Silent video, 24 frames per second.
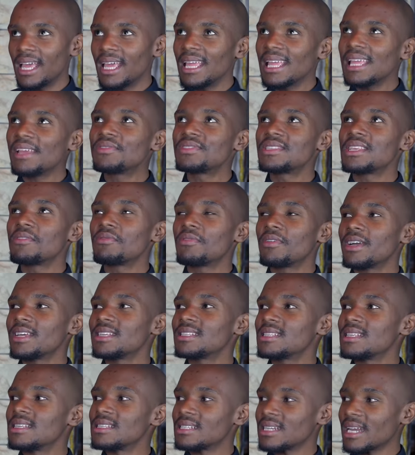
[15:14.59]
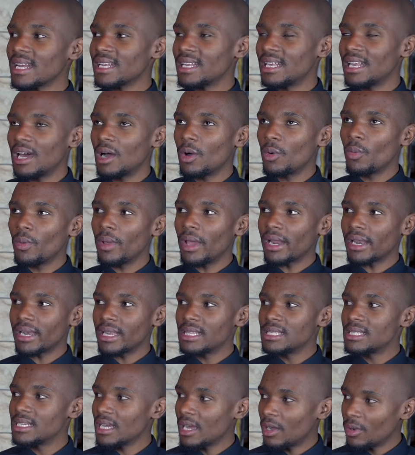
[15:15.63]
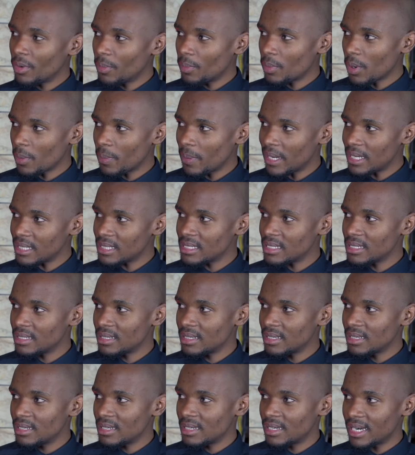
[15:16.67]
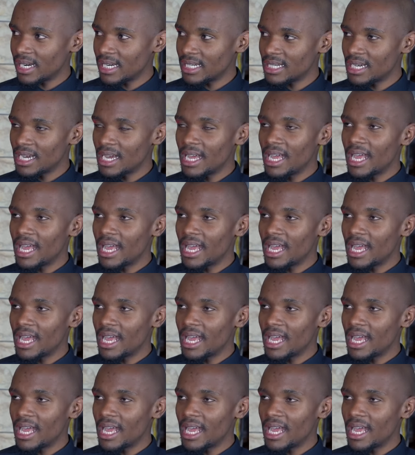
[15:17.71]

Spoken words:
If, say, for instance, right now we are renting out a property, right?